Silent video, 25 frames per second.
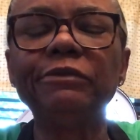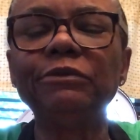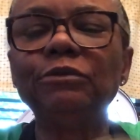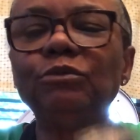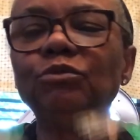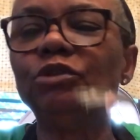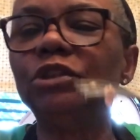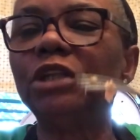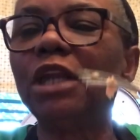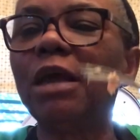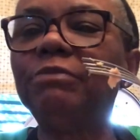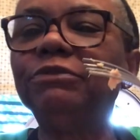
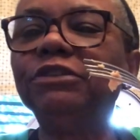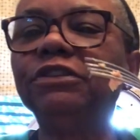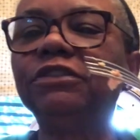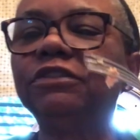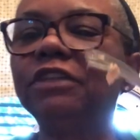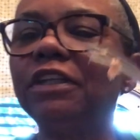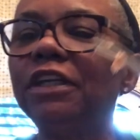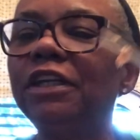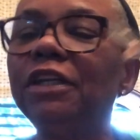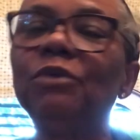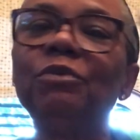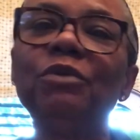when I'm
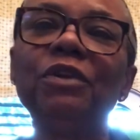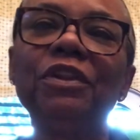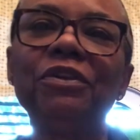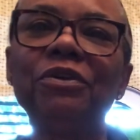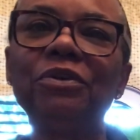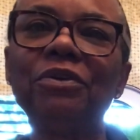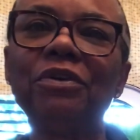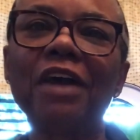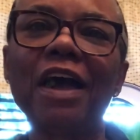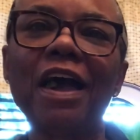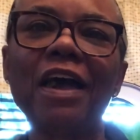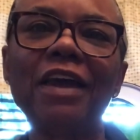sitting with
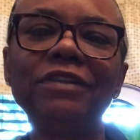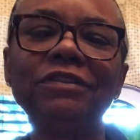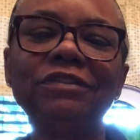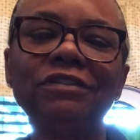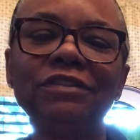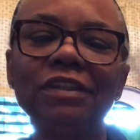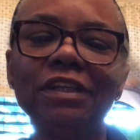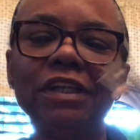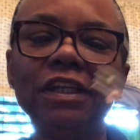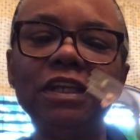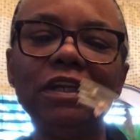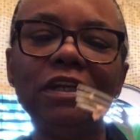you guys
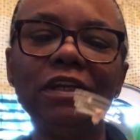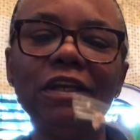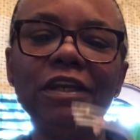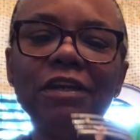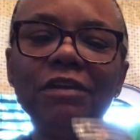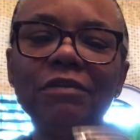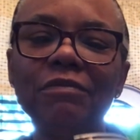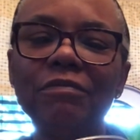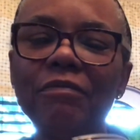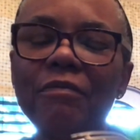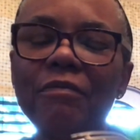and eating.